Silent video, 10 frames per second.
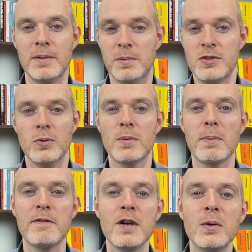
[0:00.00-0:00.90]
sort of the
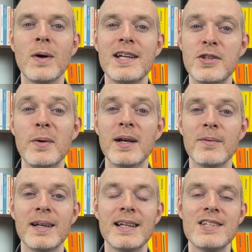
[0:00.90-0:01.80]
preferred way of doing it,
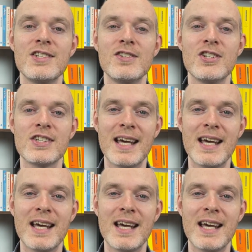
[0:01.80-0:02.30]
really, is you just